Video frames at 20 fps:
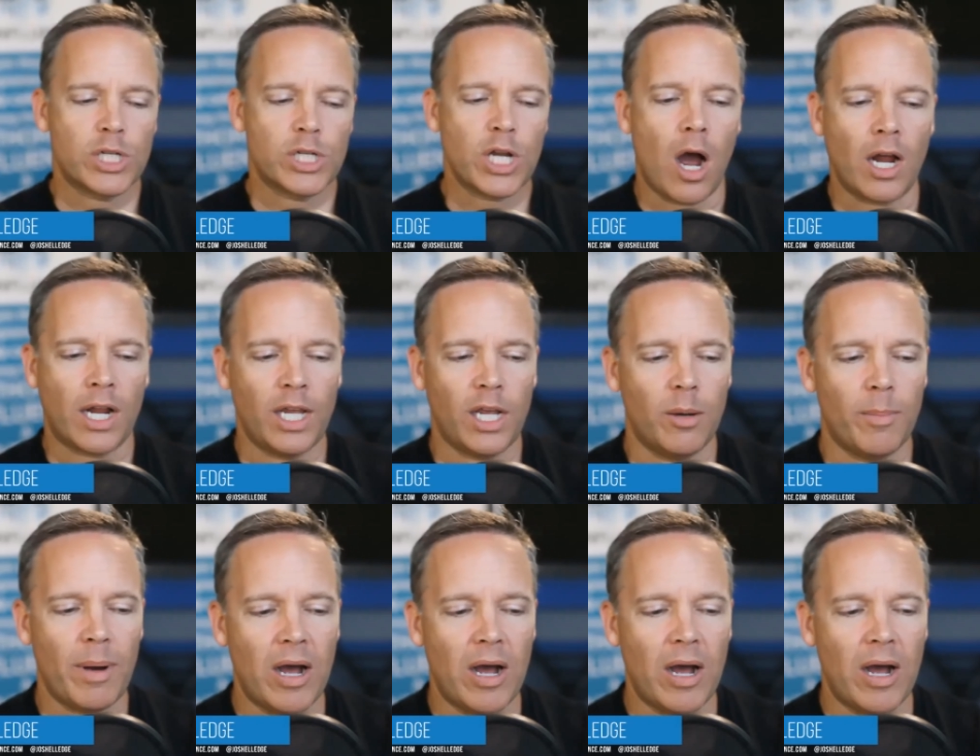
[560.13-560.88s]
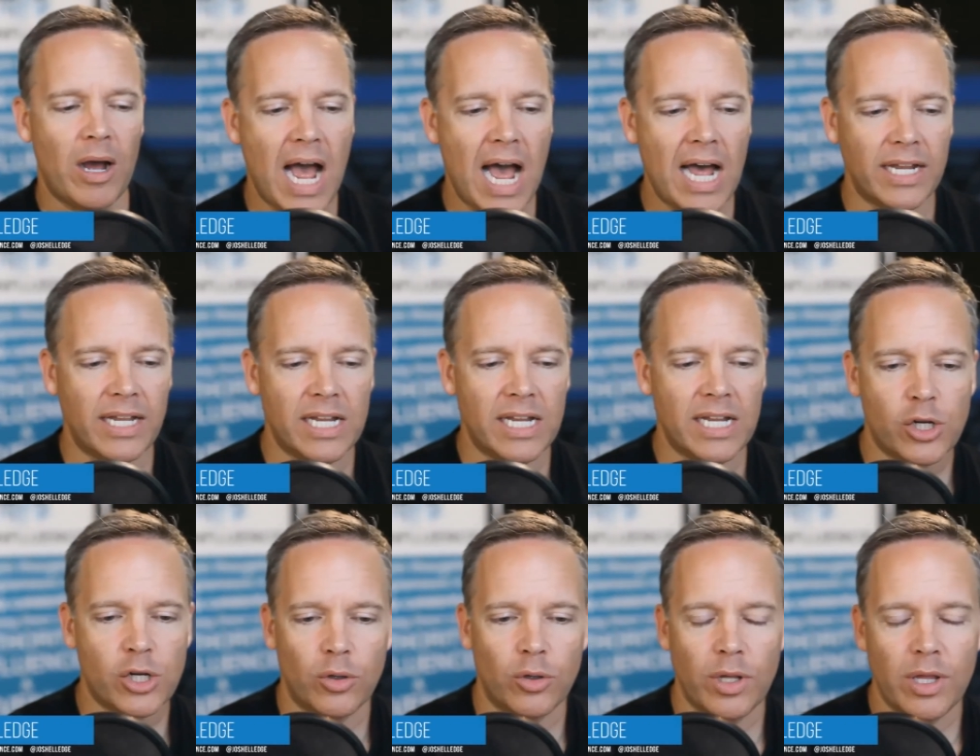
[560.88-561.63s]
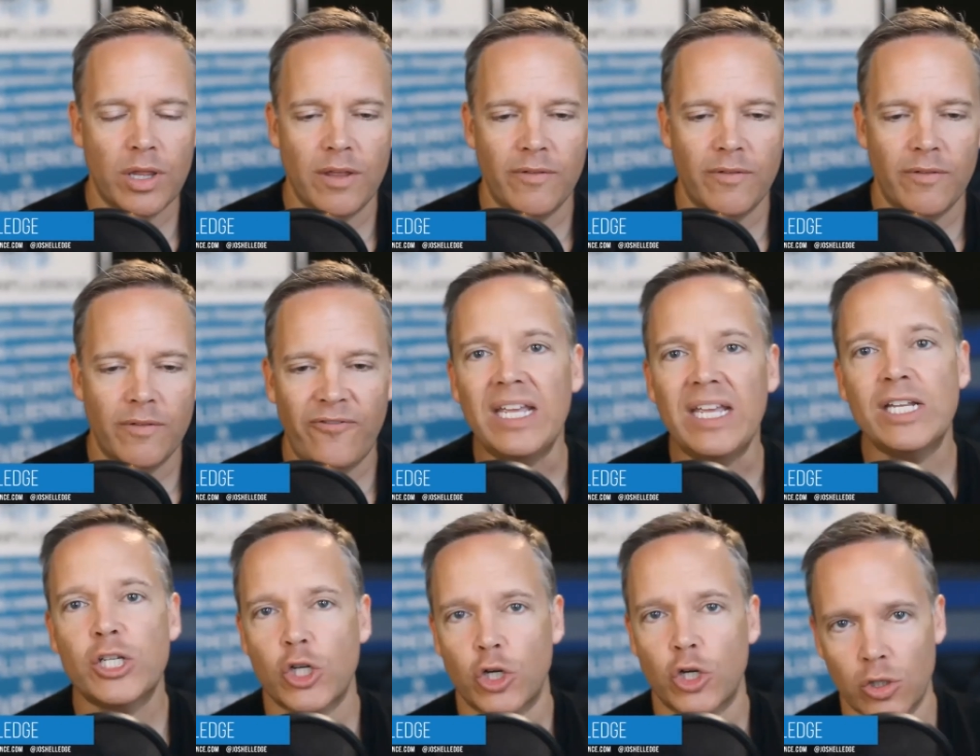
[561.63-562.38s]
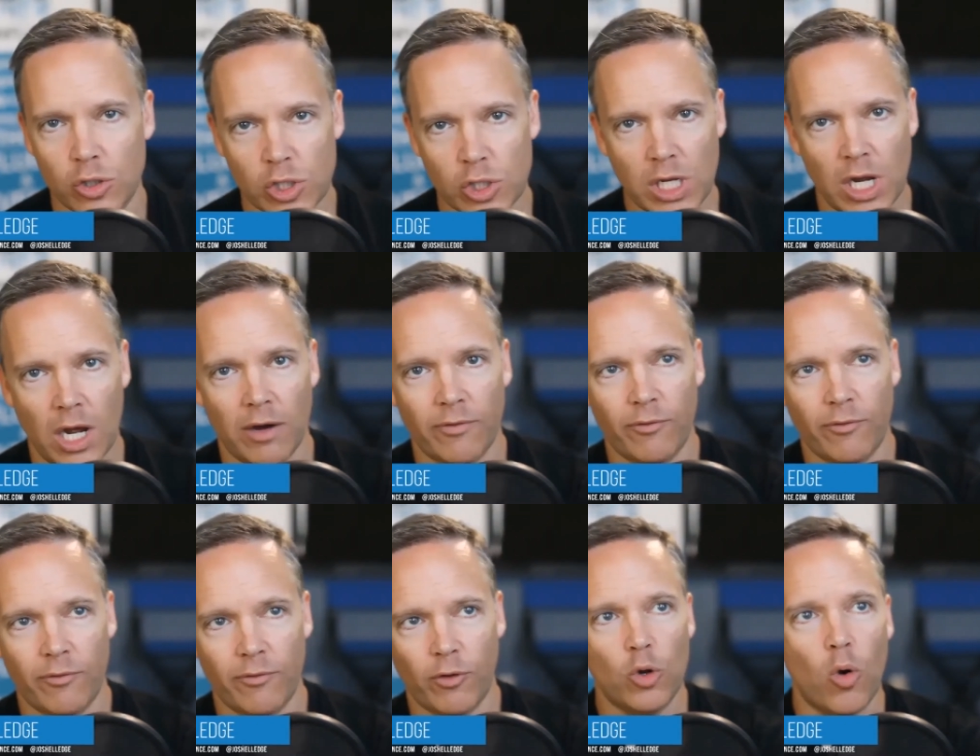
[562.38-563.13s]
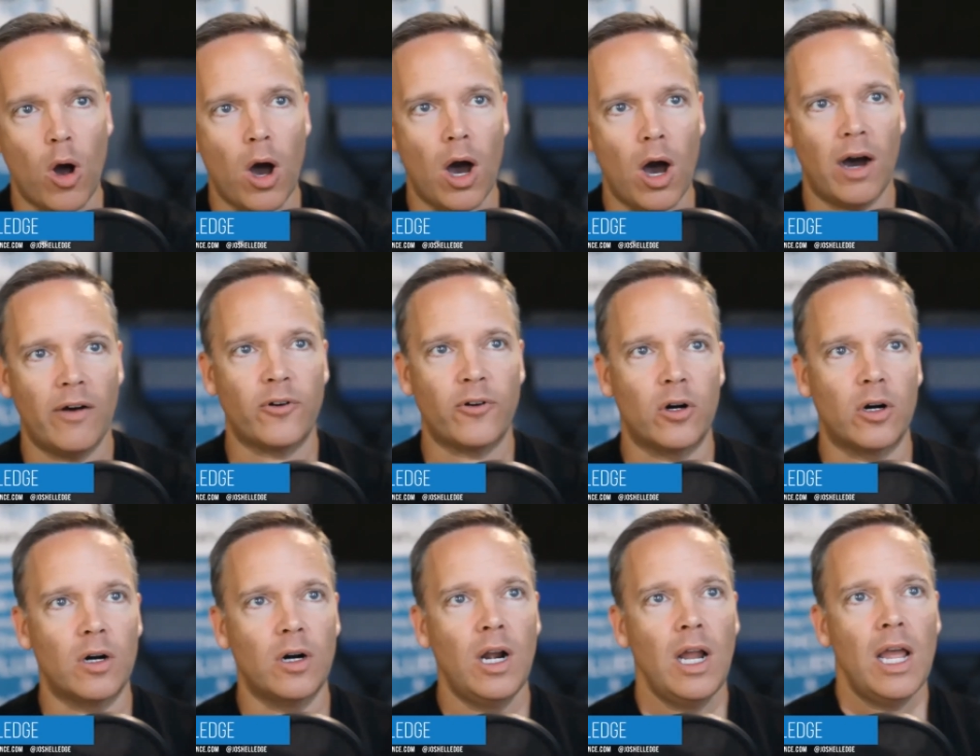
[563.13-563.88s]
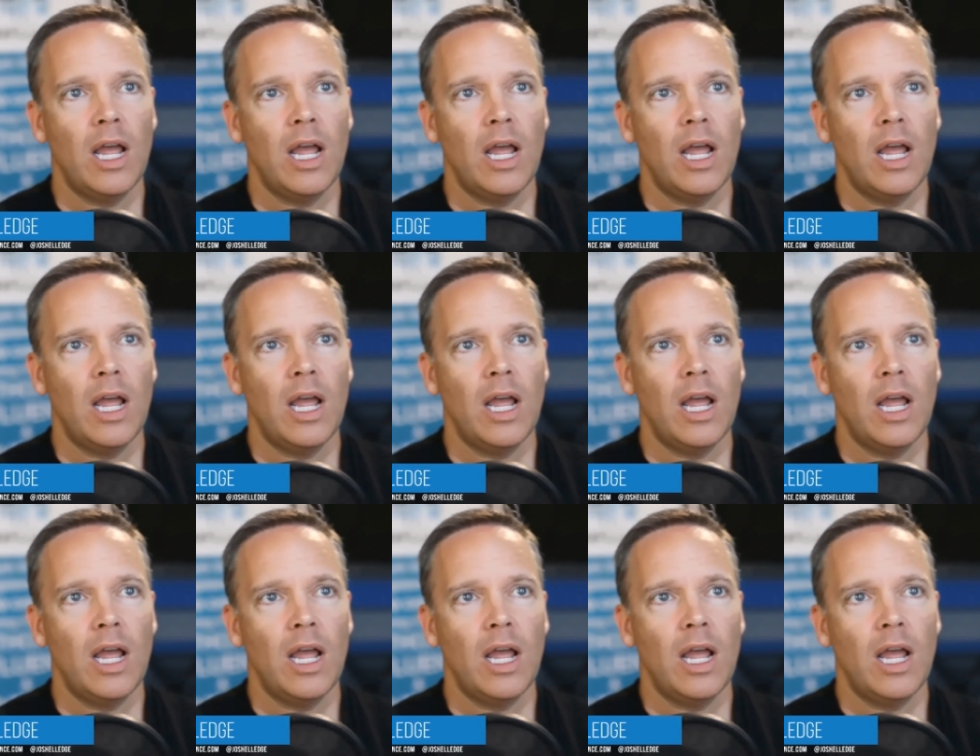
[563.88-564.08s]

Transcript: we're talking about not necessarily the features of what you offer.